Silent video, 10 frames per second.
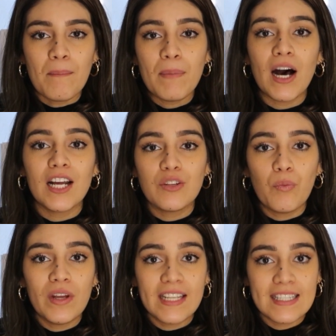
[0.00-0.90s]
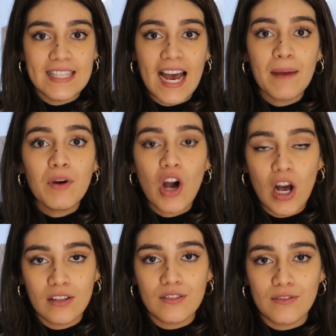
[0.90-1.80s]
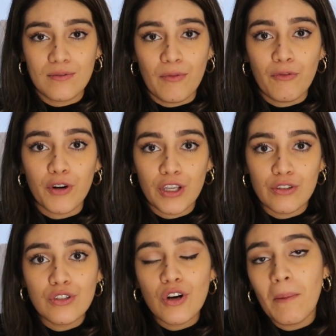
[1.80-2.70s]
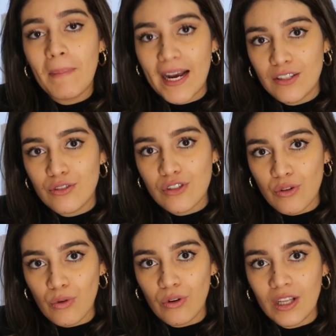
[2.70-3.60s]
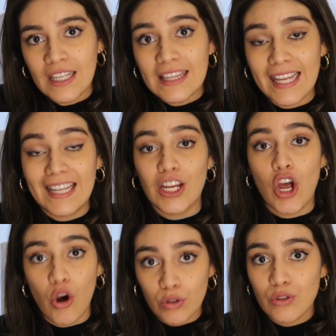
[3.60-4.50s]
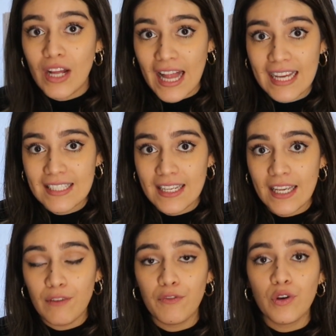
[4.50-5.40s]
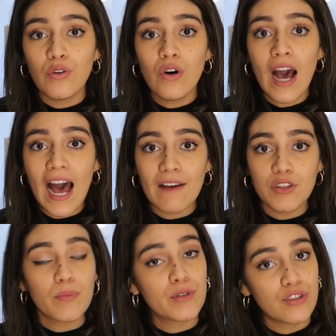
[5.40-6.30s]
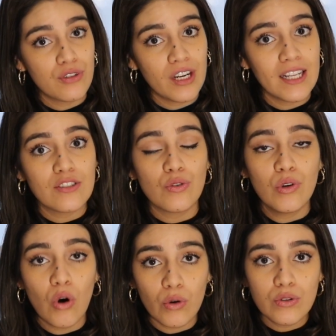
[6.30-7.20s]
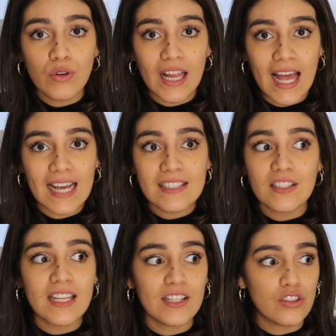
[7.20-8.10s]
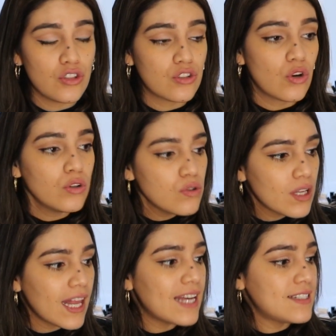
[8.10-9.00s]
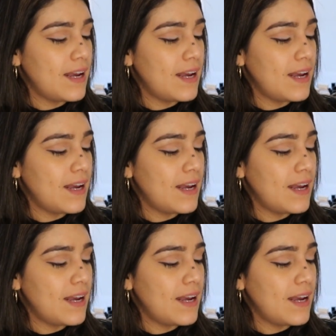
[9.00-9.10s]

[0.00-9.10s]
But when the time comes for for you to come back to school, then go to class. If you have the opportunity to go to class, then just go to class